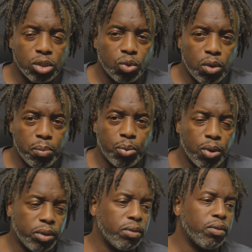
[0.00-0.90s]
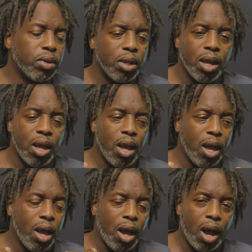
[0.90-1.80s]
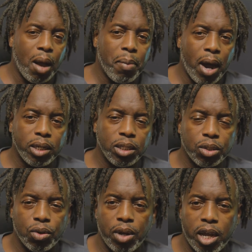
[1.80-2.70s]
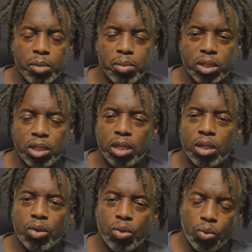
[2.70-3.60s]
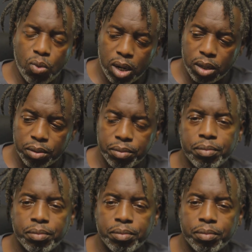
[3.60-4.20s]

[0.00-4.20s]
so important? Our bodies are 80% water.